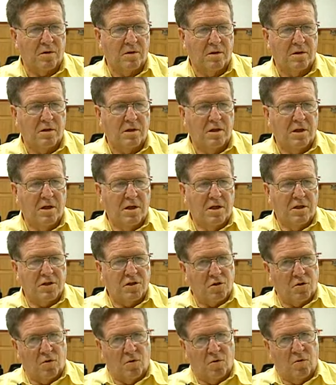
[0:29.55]
Mm-hmm.
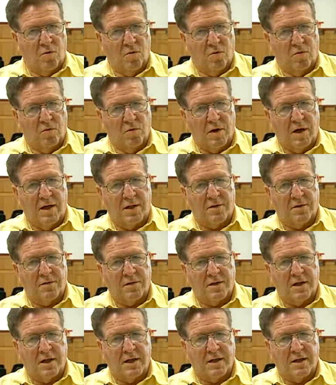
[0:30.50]
So
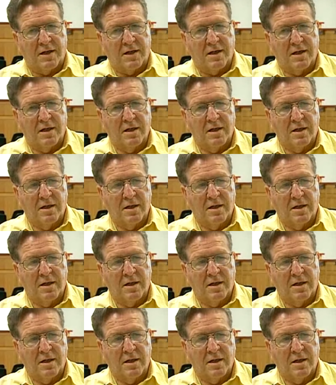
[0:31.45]
rather than